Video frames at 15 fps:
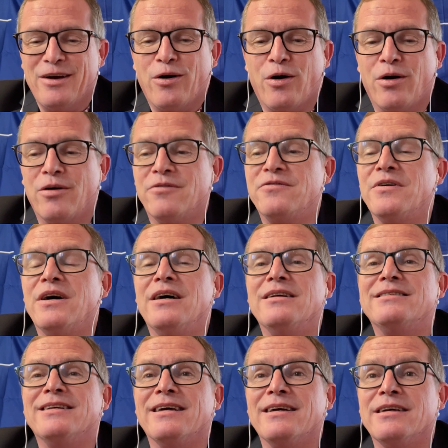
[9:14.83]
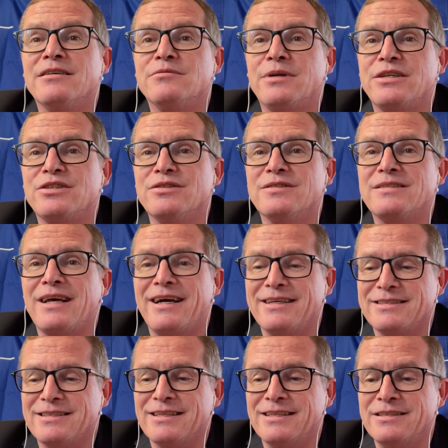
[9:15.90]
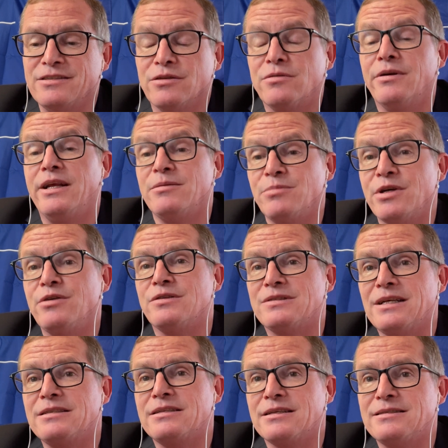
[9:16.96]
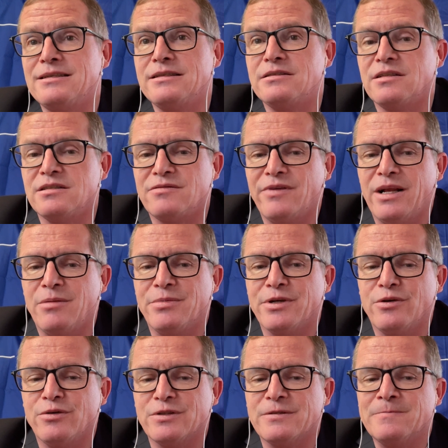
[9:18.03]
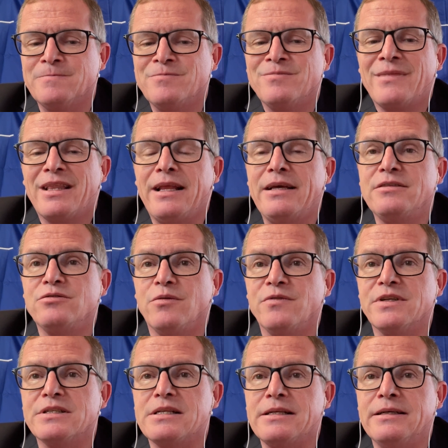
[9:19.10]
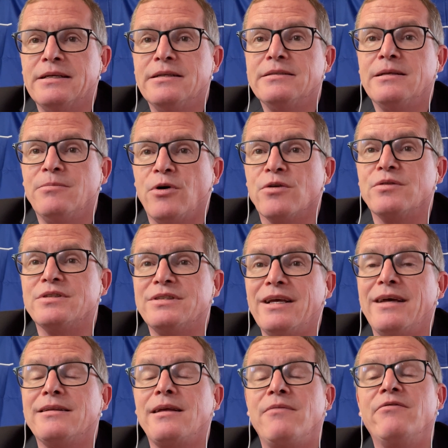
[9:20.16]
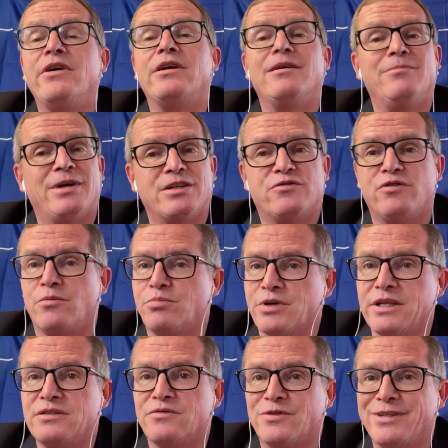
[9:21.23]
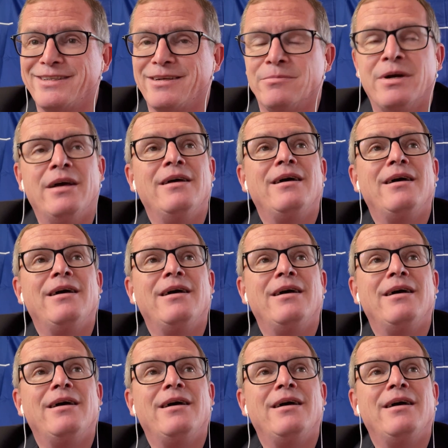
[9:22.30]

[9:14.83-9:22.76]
of the Russian side in Ukraine, because that exists as well, because there's obviously democracy, and I'm very much for press freedom.